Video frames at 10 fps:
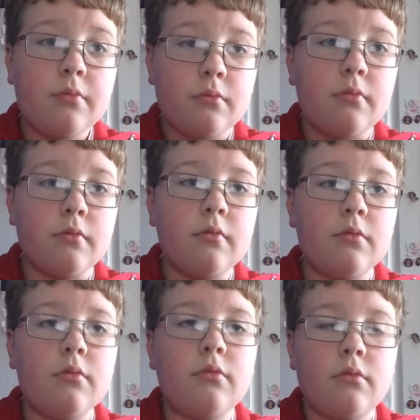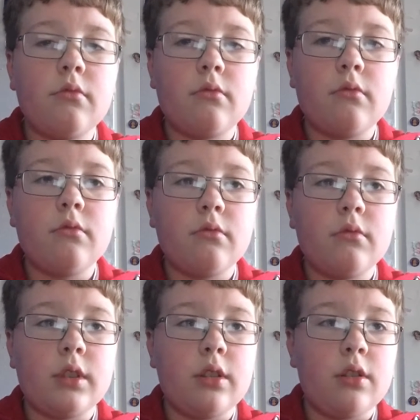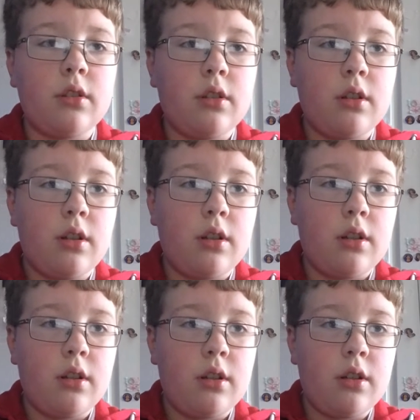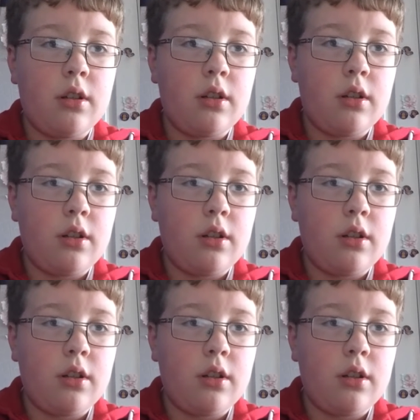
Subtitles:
Nothing is said.